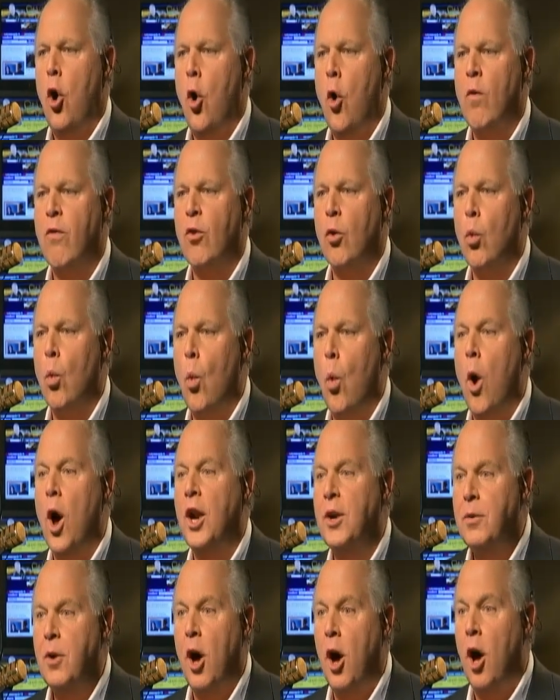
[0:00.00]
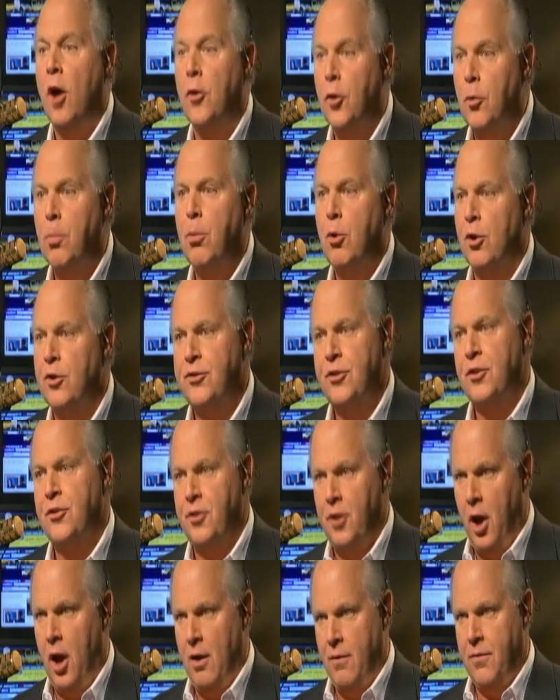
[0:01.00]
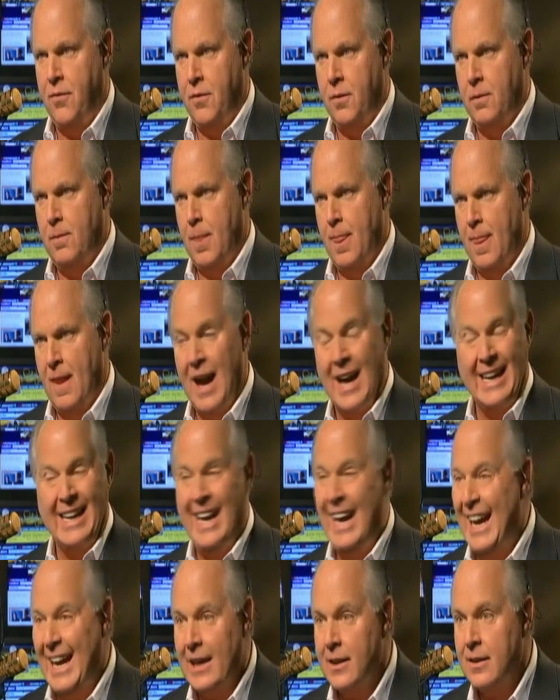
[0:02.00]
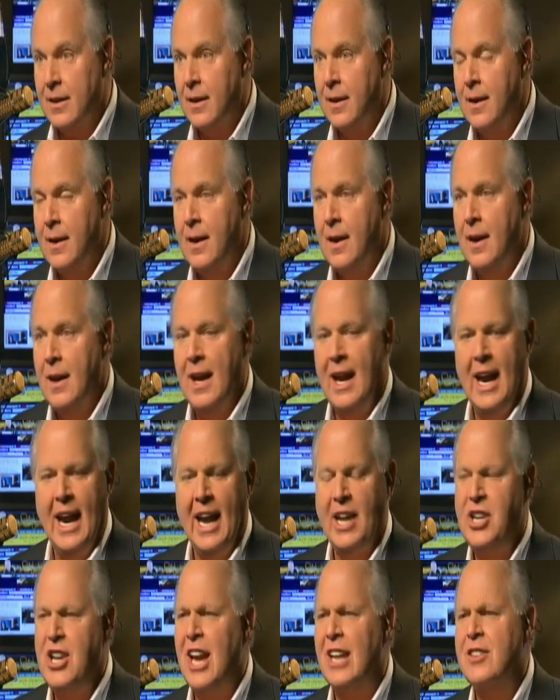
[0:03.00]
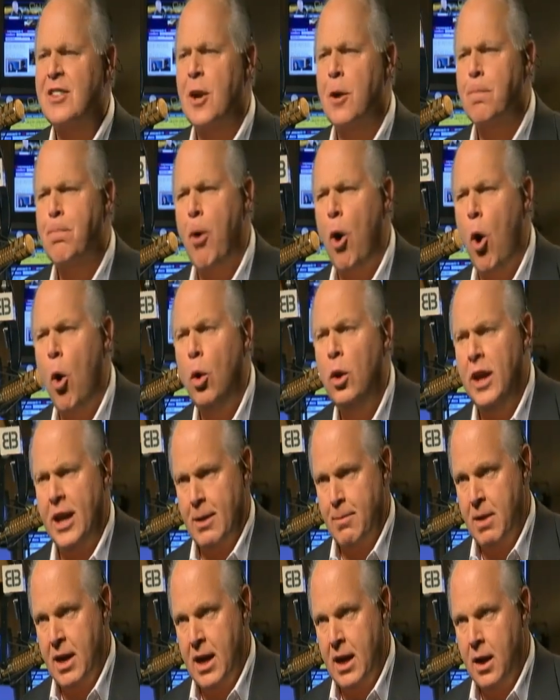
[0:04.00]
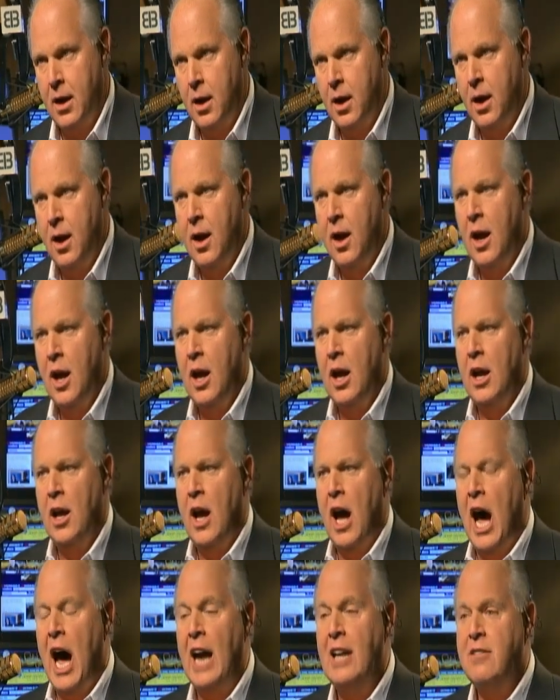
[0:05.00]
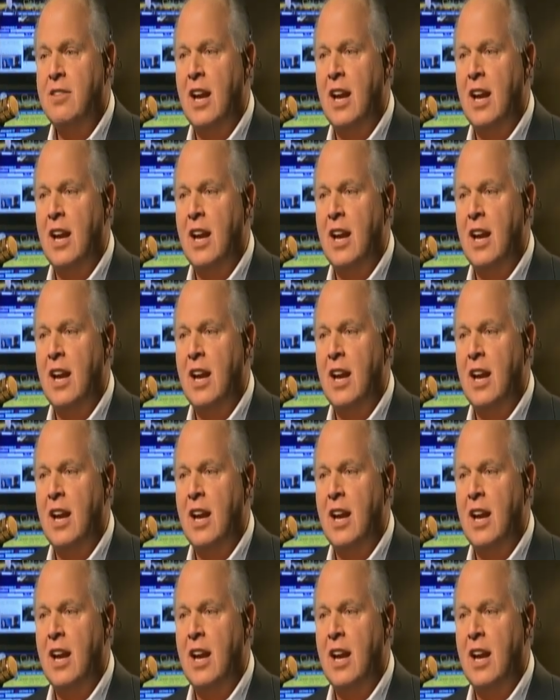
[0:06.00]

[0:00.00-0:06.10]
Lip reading: over one other person's life. I can't. And yet they're polling me. I